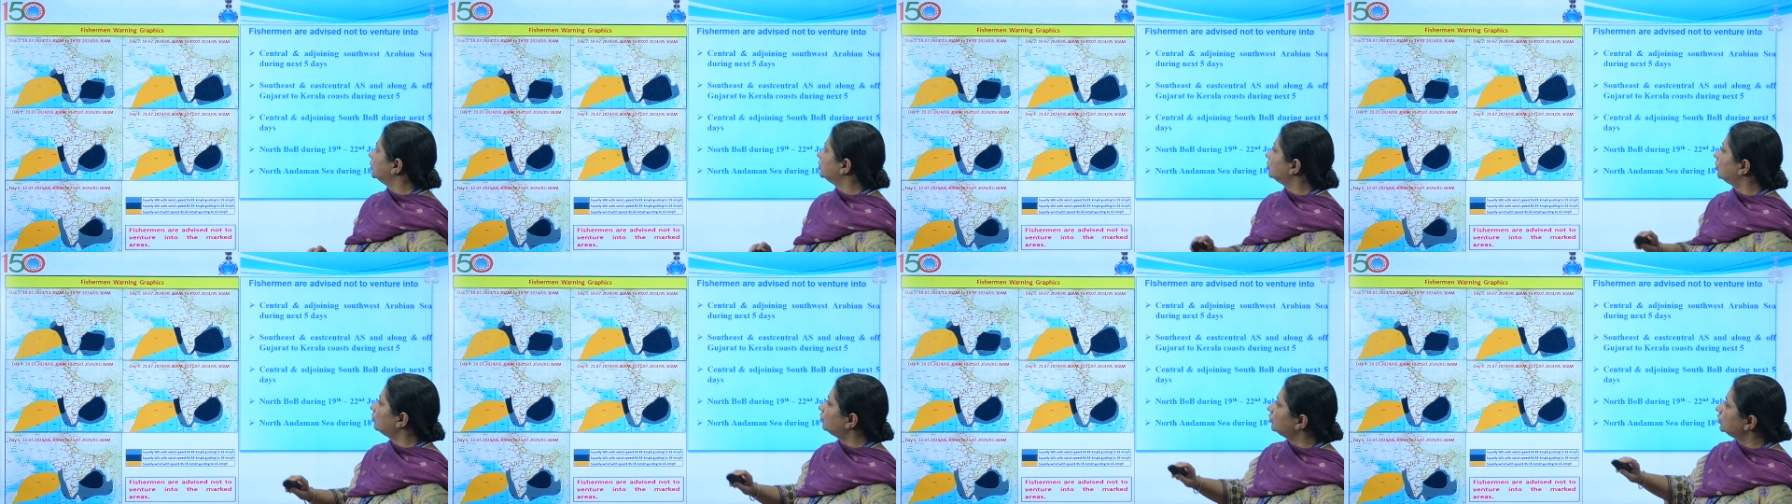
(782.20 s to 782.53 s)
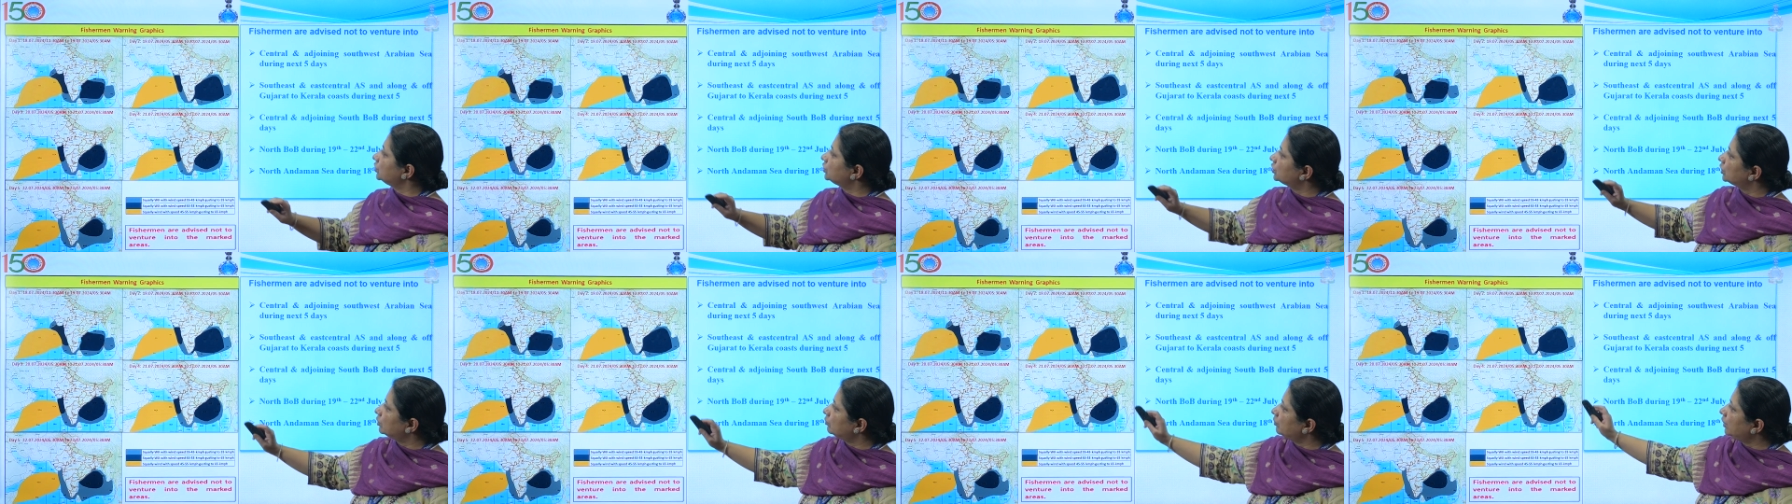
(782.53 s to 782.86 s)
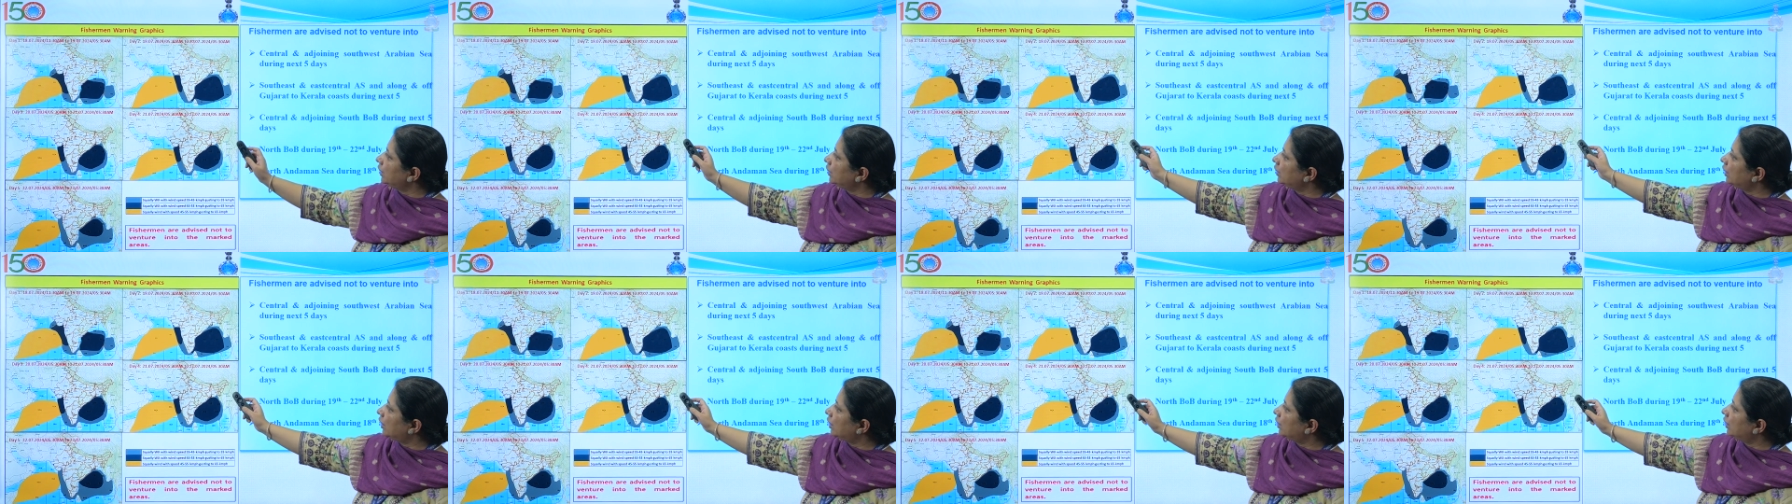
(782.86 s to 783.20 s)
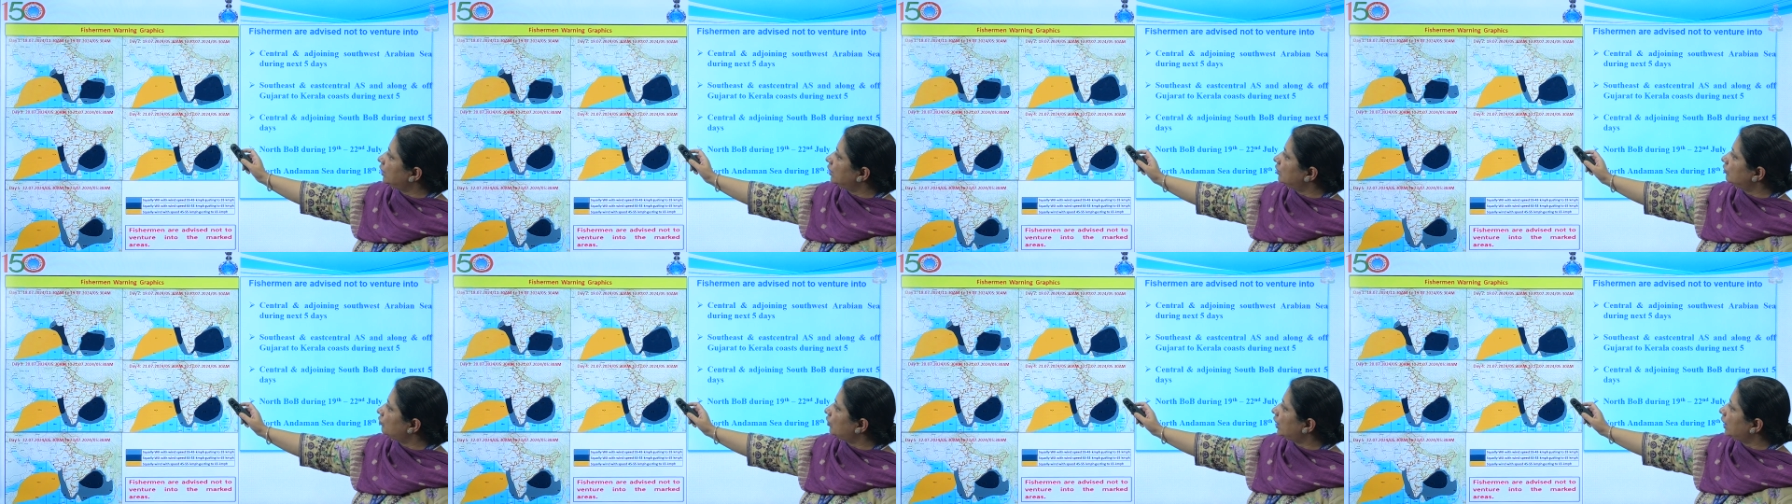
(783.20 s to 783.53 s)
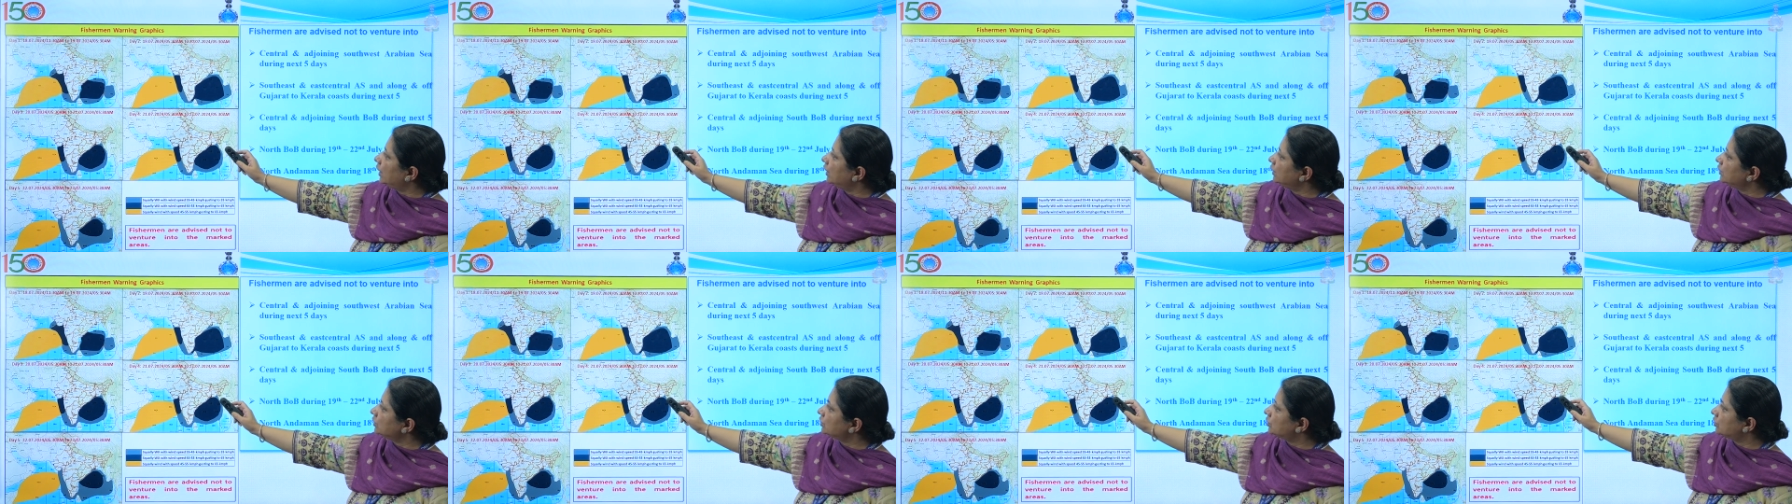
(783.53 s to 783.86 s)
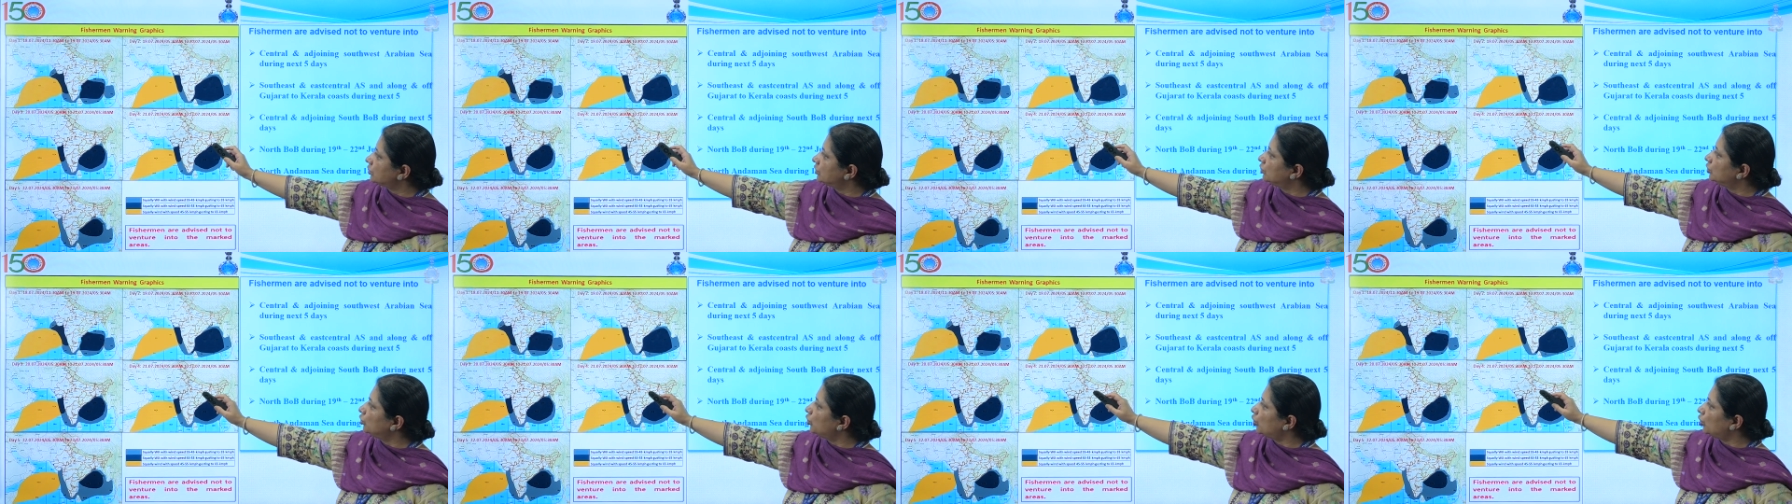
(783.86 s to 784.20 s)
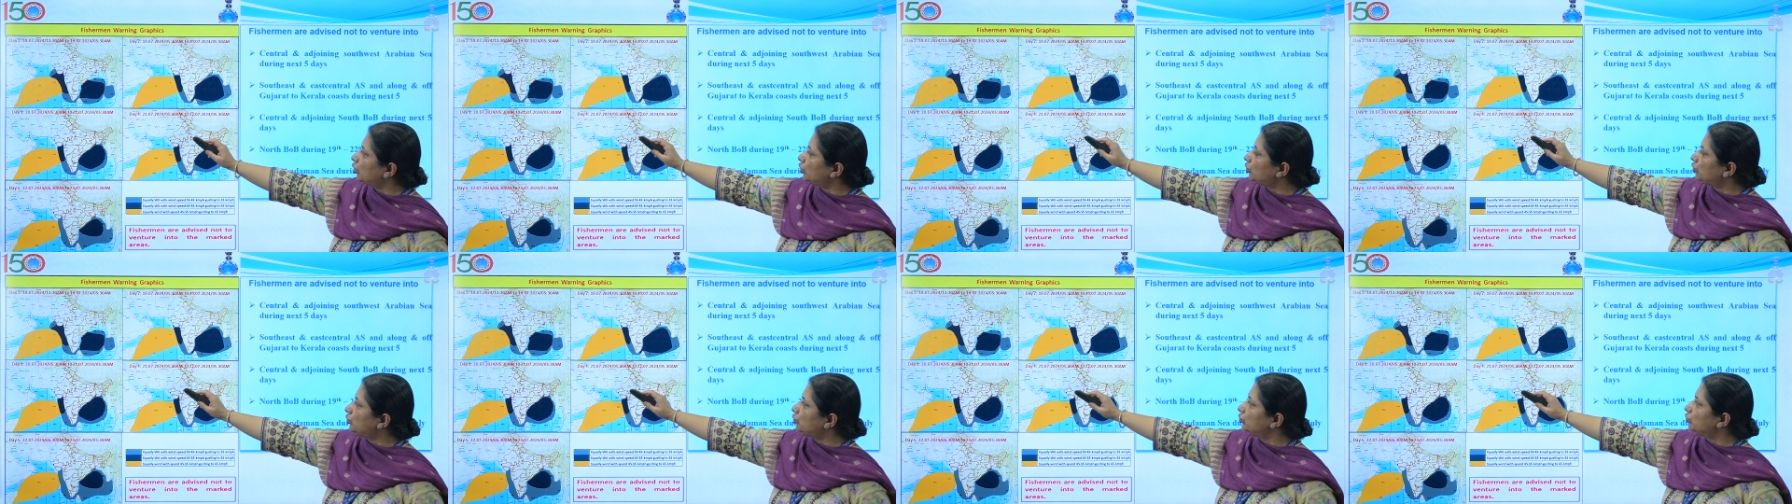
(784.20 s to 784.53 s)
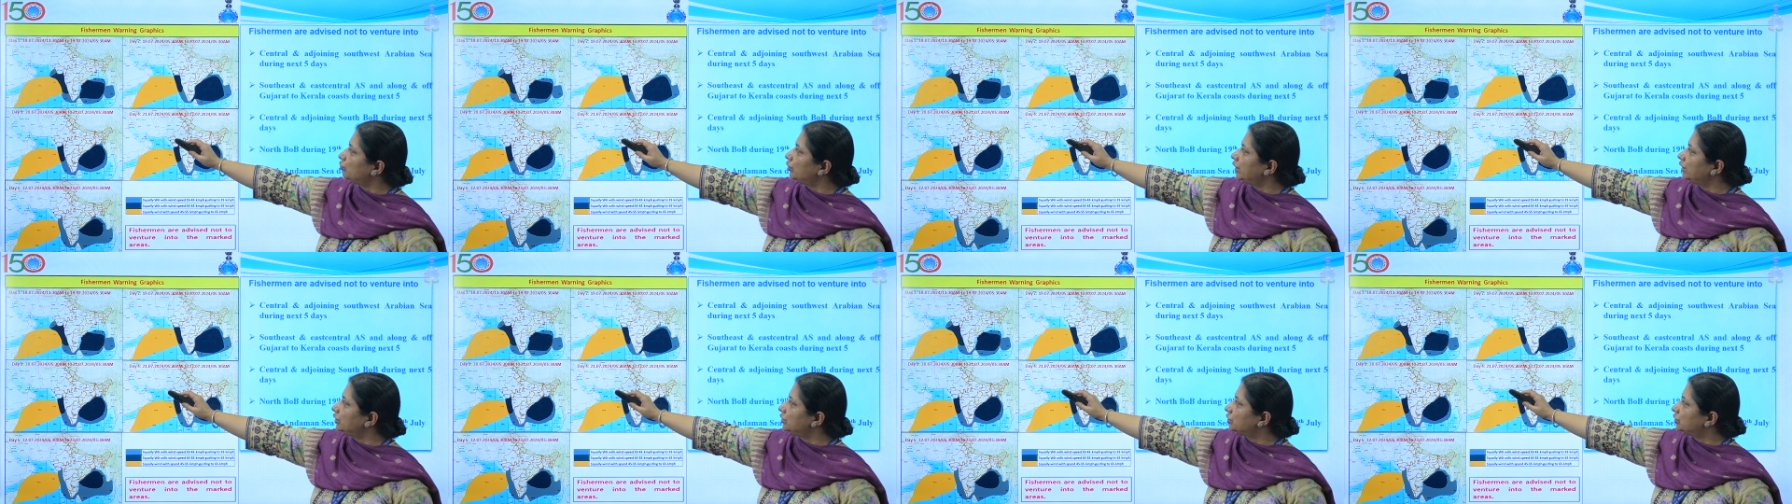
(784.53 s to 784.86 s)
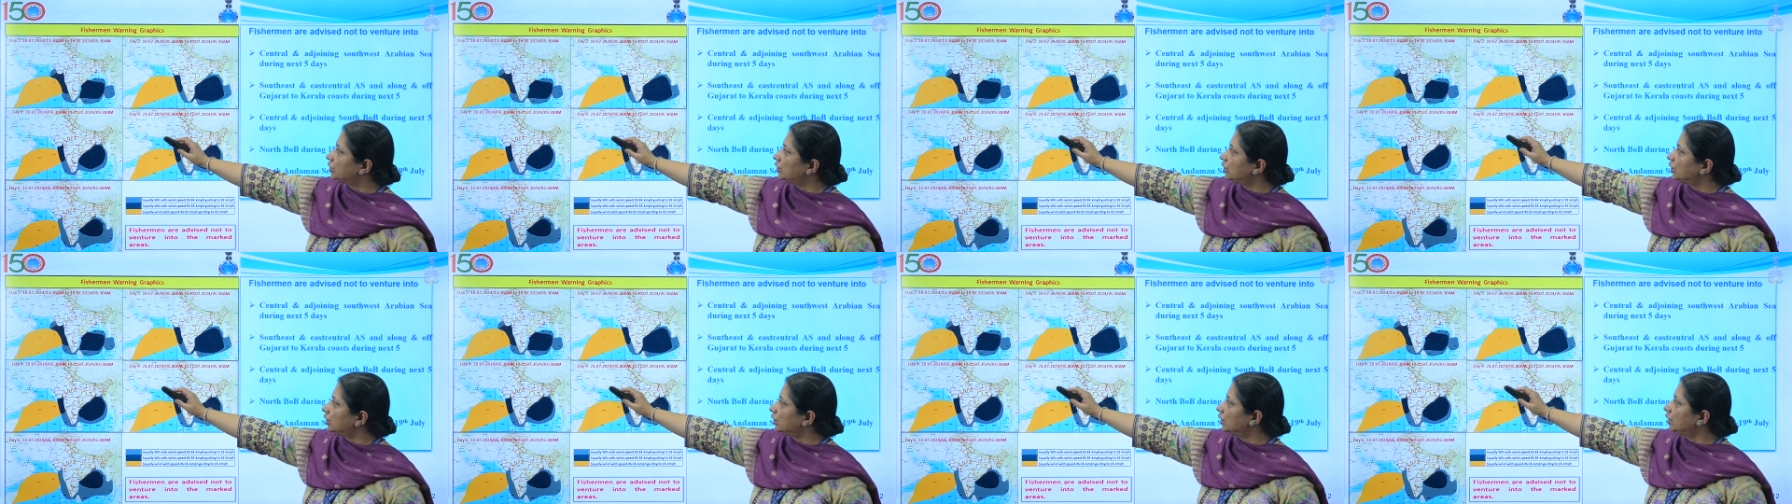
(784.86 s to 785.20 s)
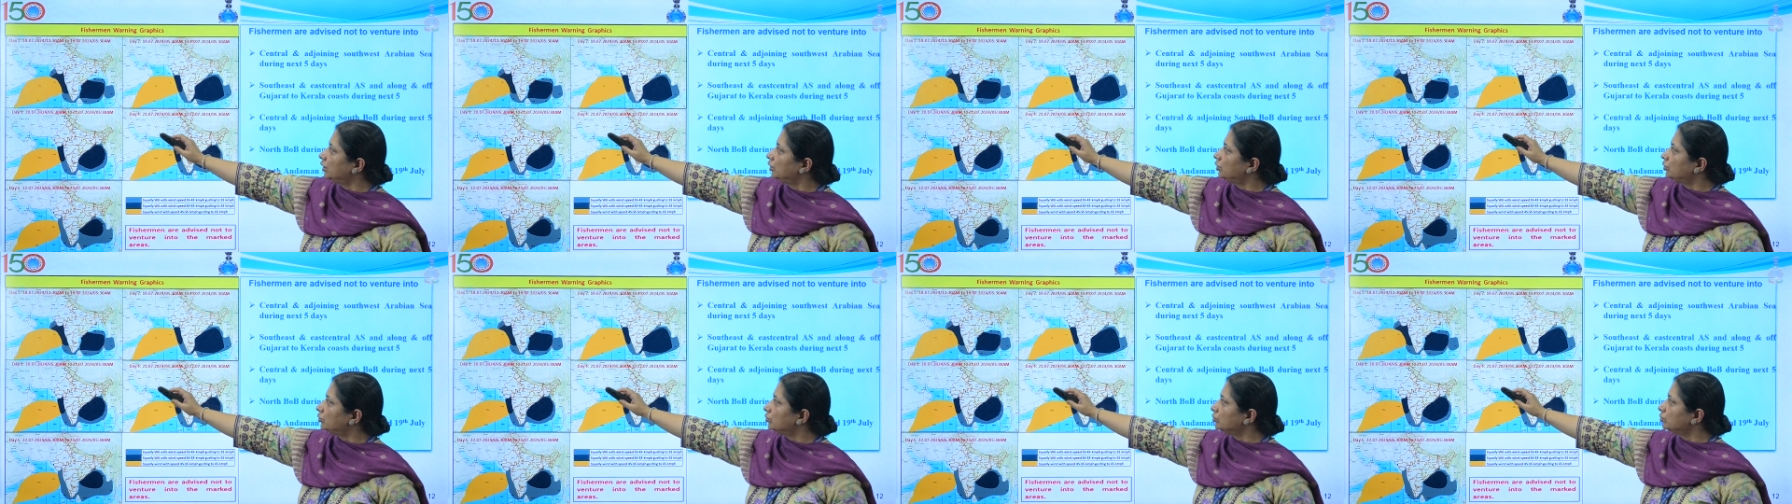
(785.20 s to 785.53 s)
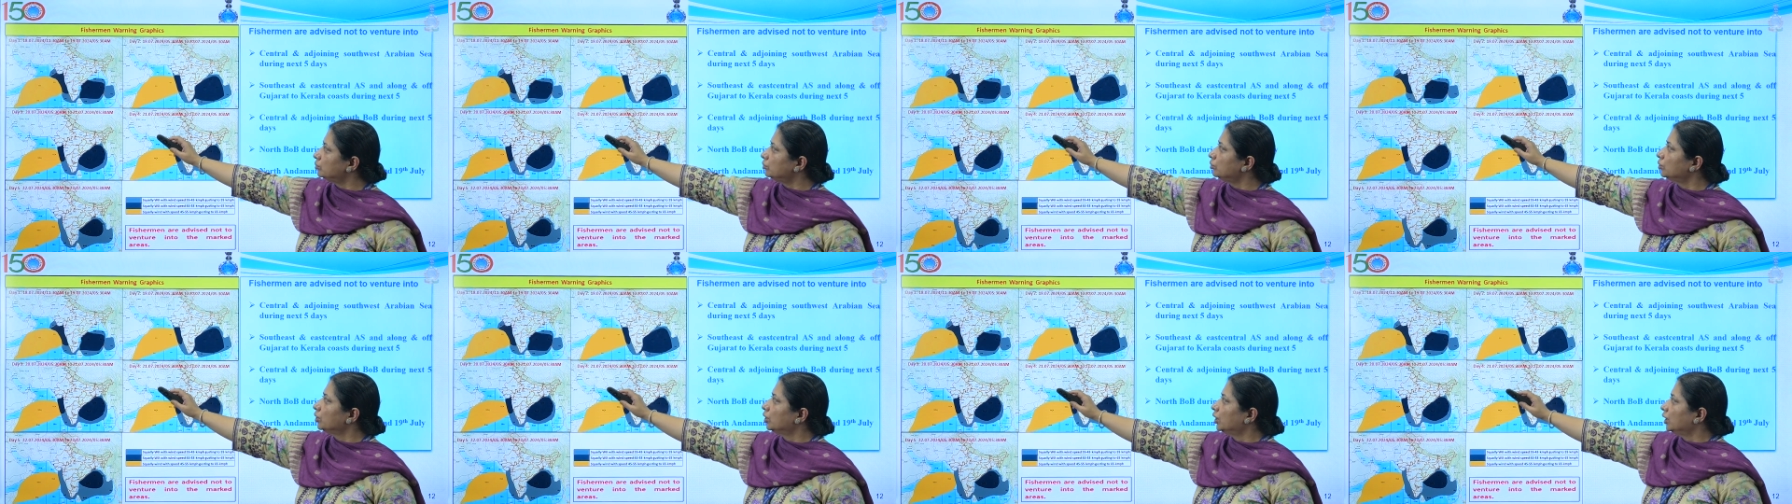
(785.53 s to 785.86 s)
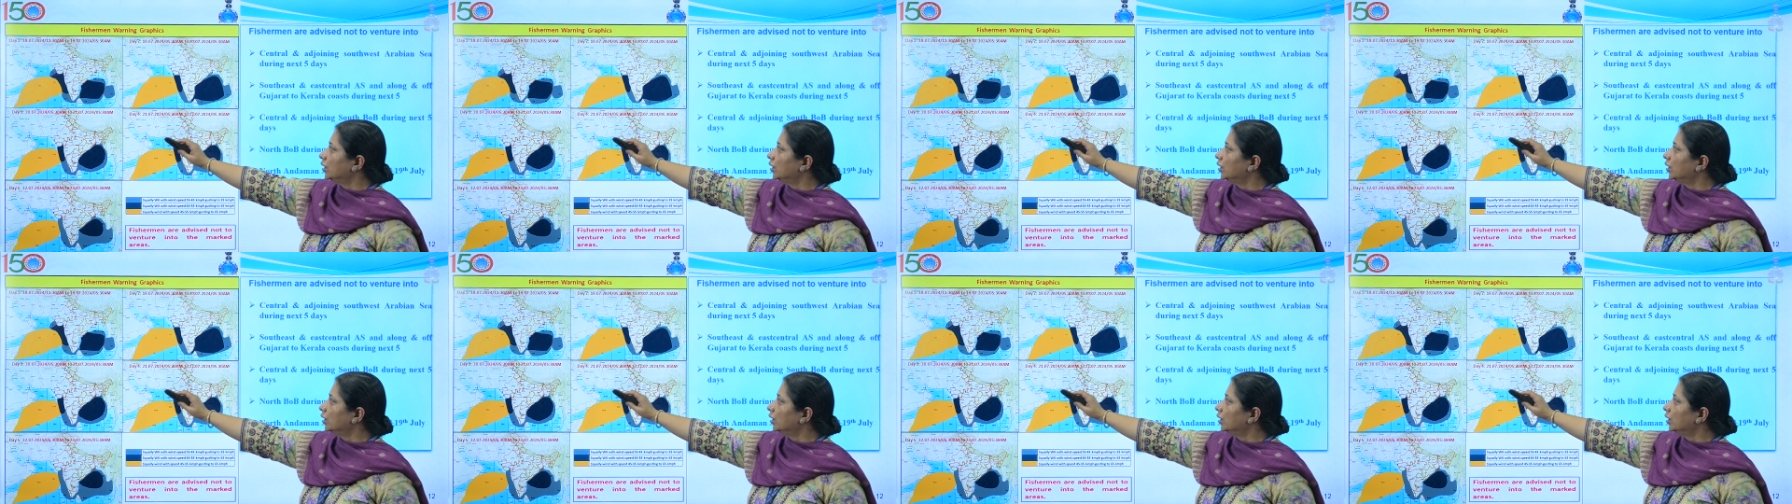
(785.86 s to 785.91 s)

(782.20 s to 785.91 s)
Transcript: So fishermen are advised not to venture into